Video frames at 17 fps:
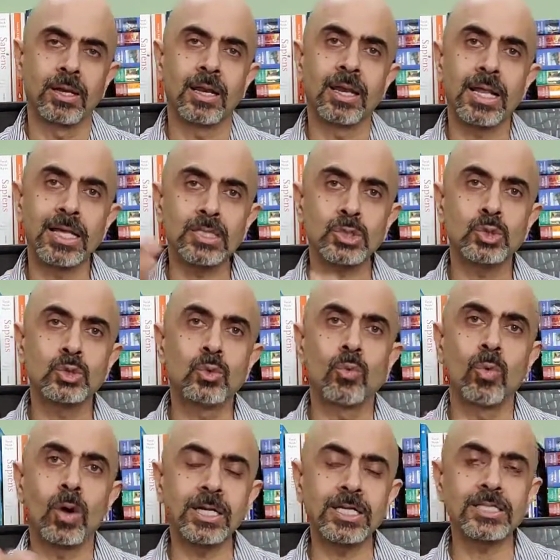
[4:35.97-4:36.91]
Less to
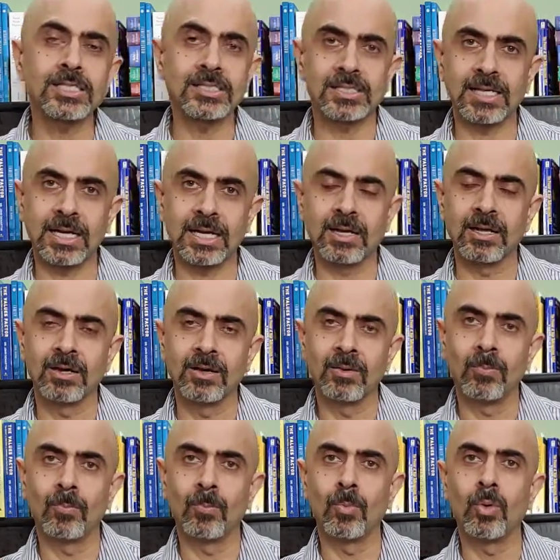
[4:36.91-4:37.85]
what is said,
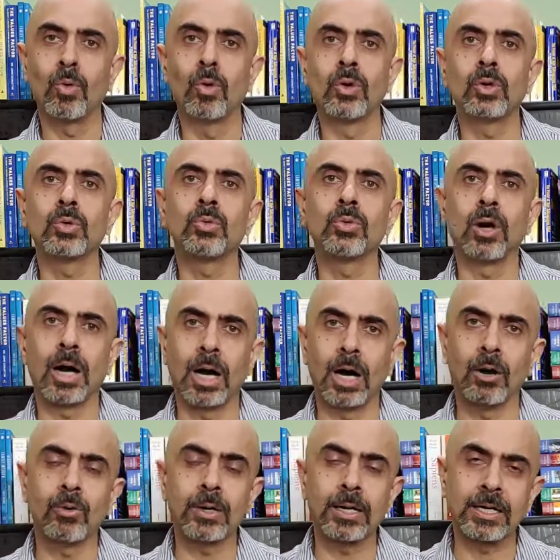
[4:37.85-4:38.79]
more to
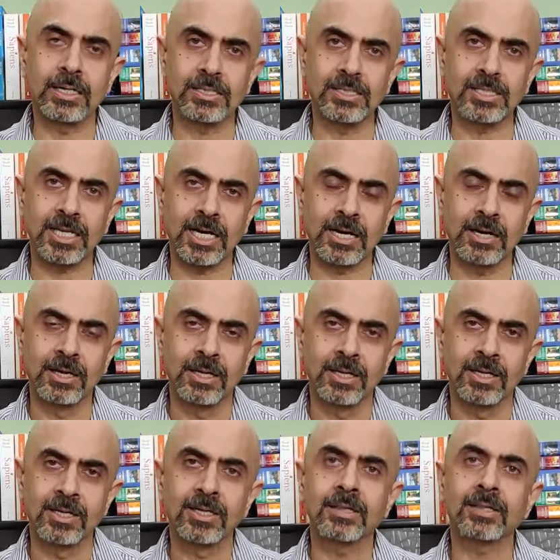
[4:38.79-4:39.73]
how it is said.
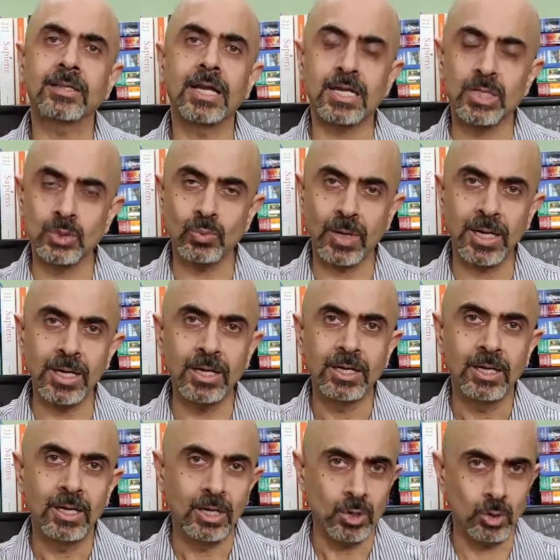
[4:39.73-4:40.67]
That is why
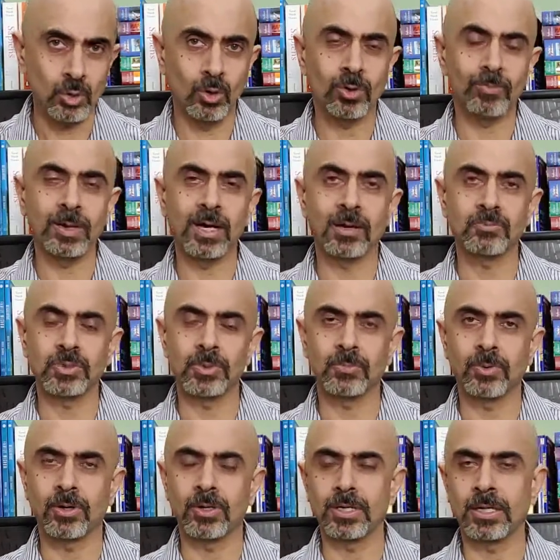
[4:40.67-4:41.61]
tone becomes
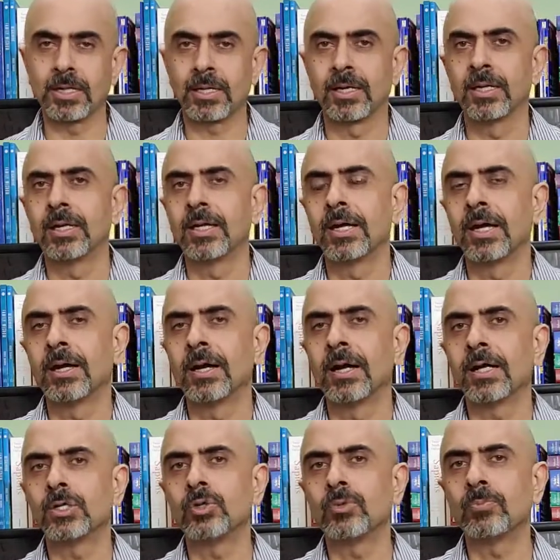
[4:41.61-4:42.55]
important.
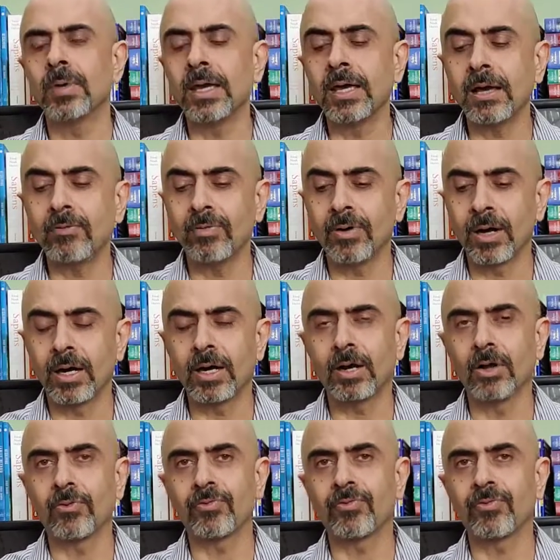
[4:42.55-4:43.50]
You may have
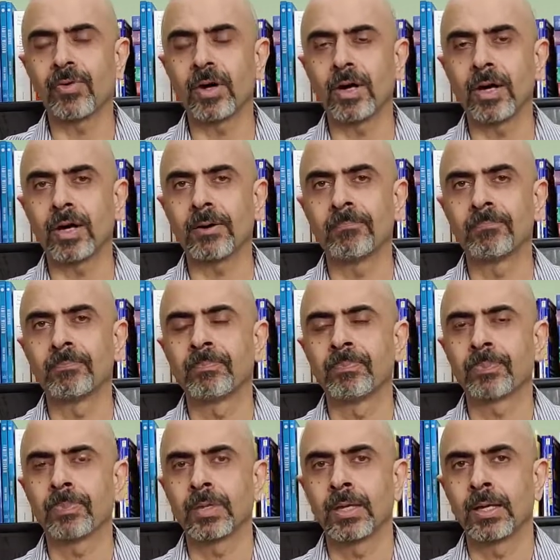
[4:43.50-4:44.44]
heard of
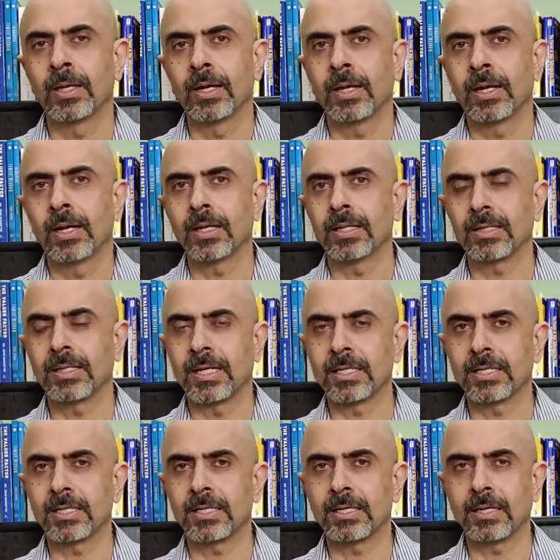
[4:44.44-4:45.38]

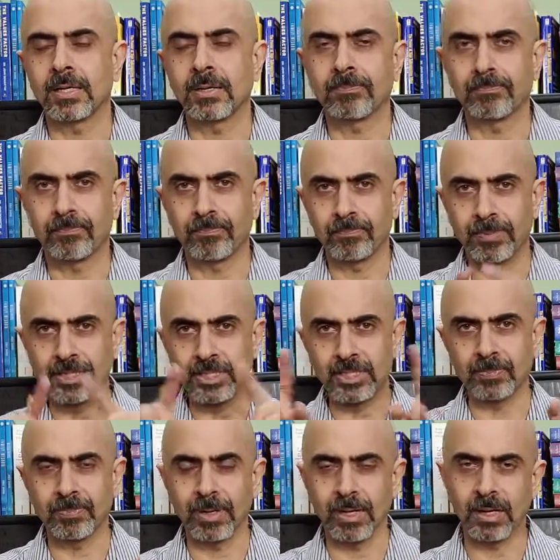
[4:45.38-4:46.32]
that
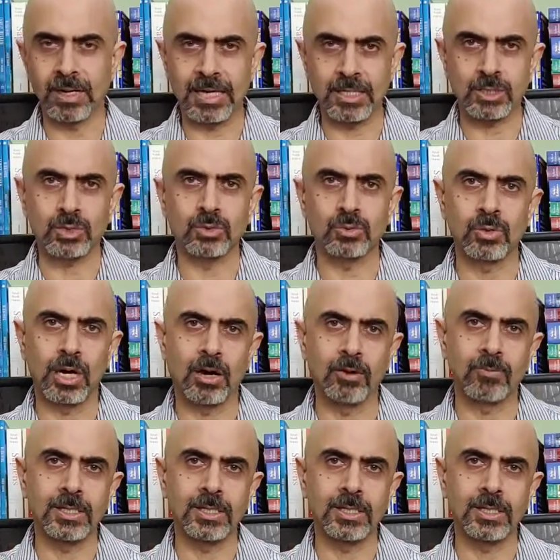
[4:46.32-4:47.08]
principle as to